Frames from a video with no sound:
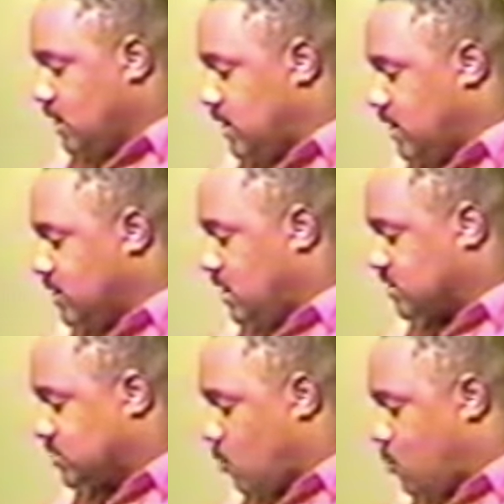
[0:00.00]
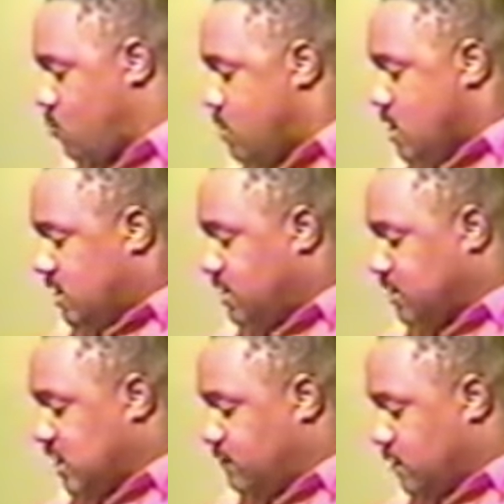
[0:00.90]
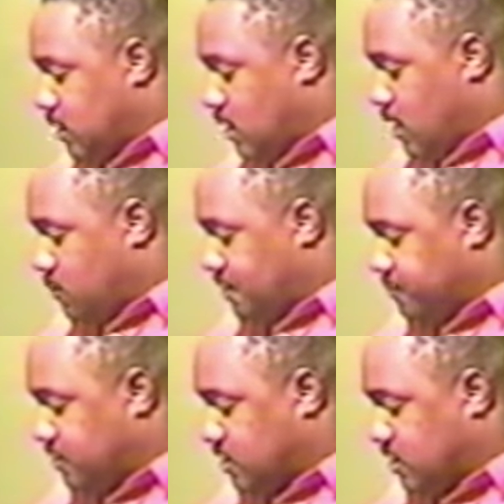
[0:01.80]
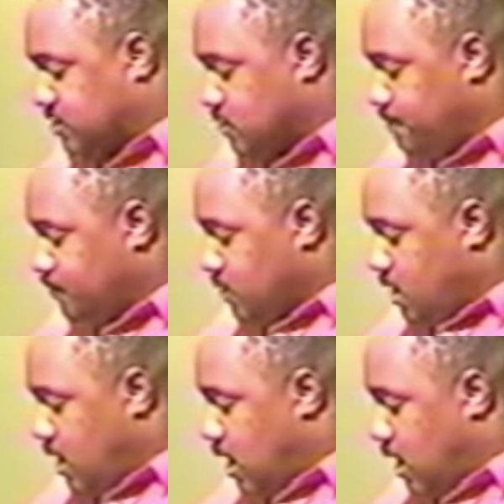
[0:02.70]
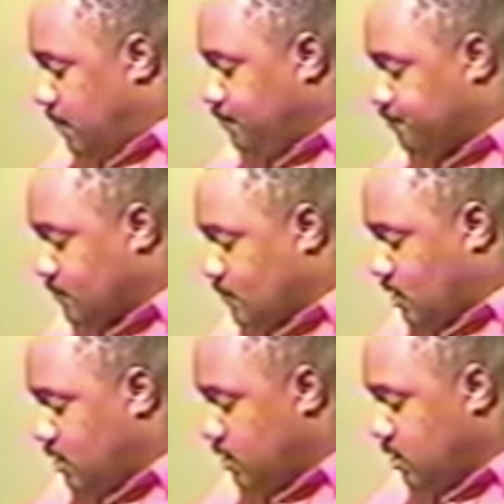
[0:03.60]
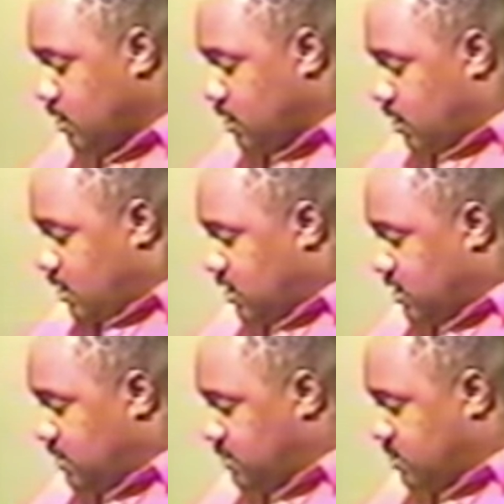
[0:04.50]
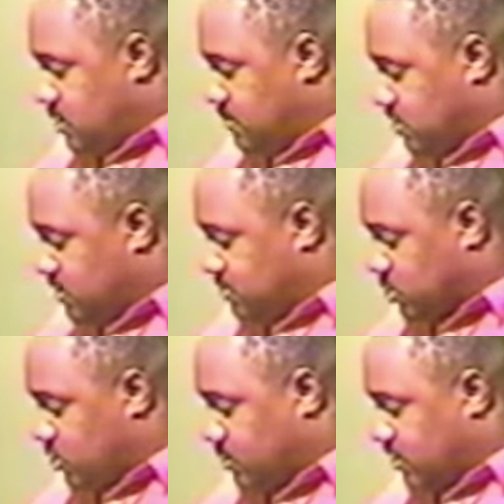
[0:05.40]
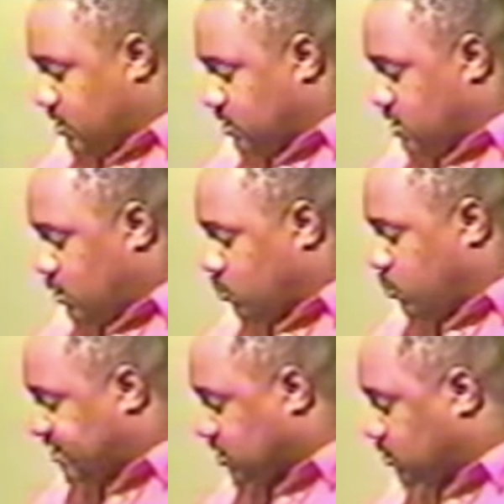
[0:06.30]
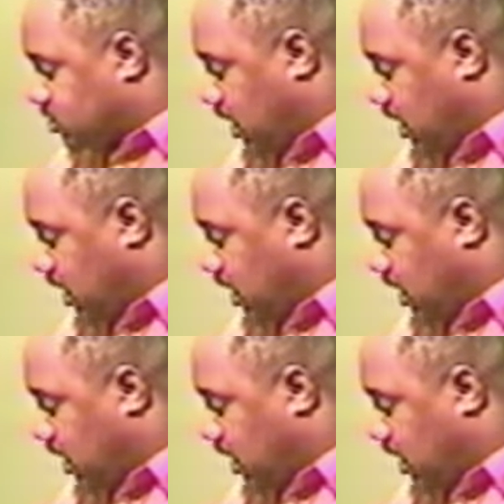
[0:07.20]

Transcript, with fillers: And, and his soul. Let me give you the, uh, what, look at this. Um, let, let, let, me, let me show you the, the original